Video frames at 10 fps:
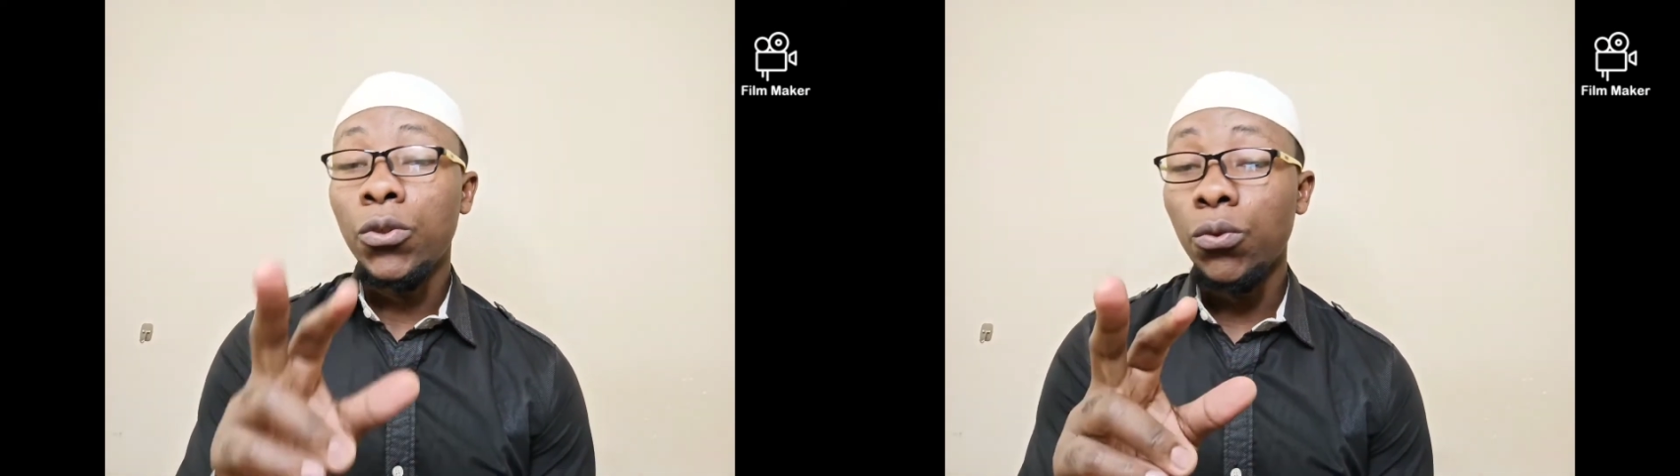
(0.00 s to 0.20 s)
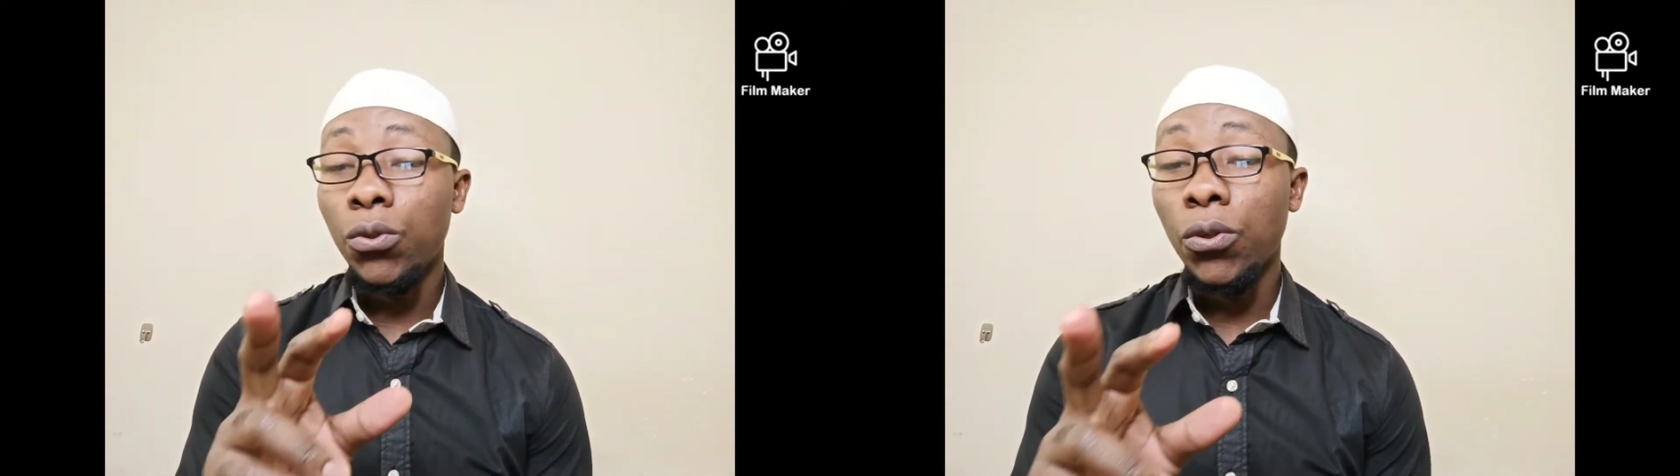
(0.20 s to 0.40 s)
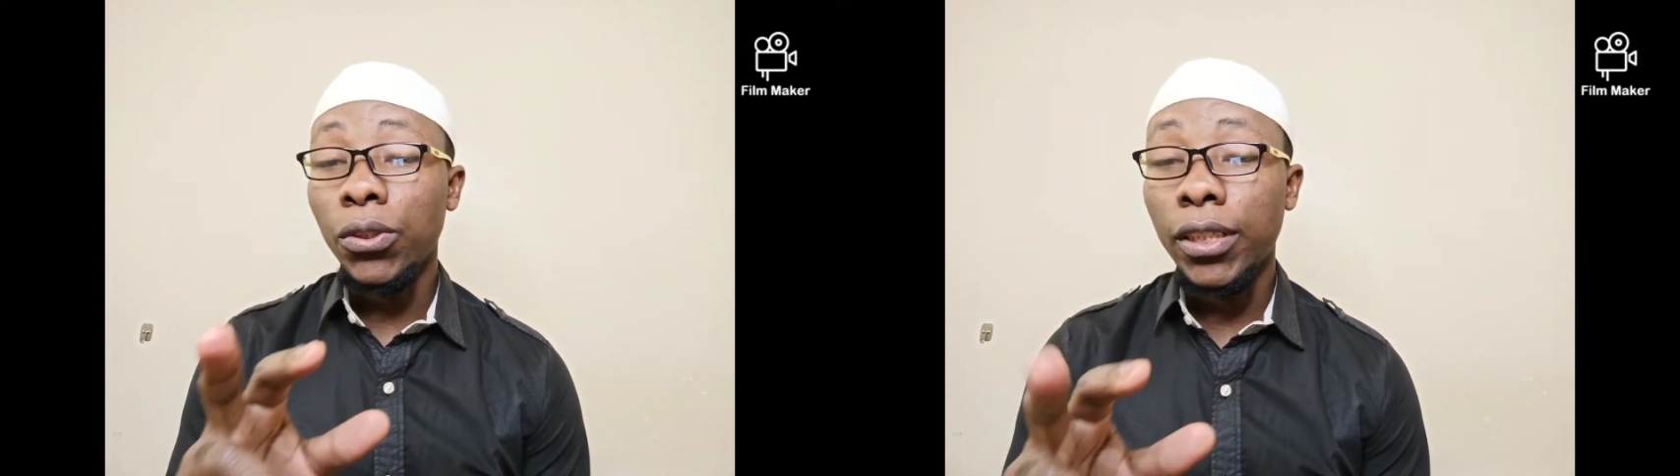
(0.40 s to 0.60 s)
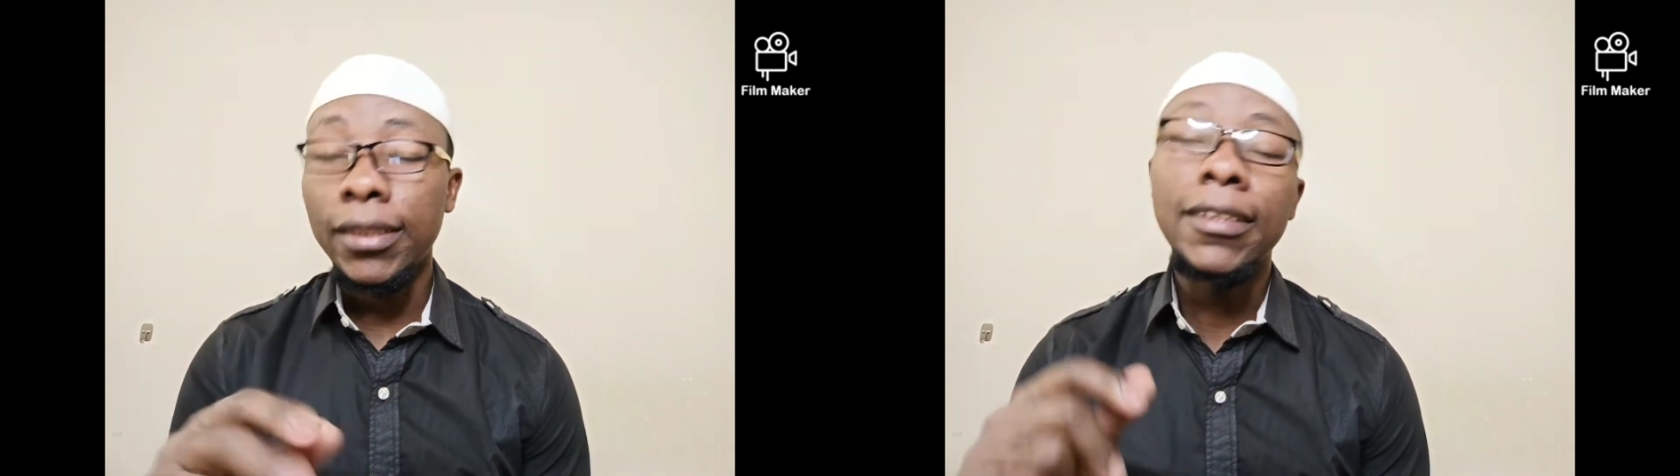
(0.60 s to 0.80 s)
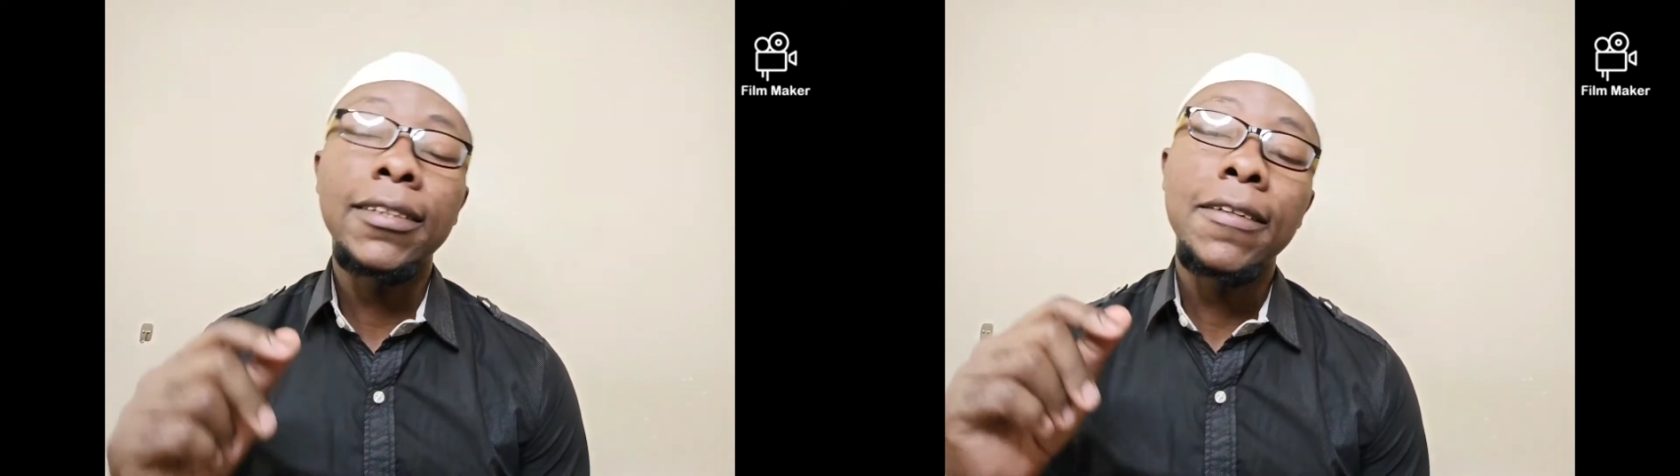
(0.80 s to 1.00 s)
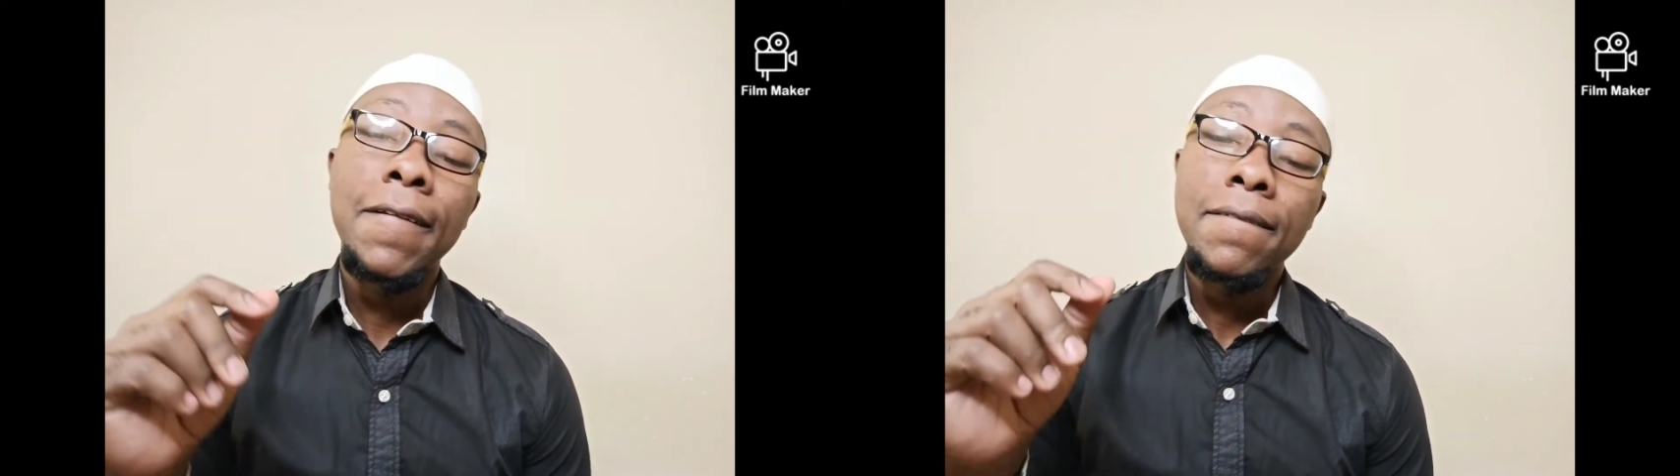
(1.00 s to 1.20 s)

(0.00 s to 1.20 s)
2 doses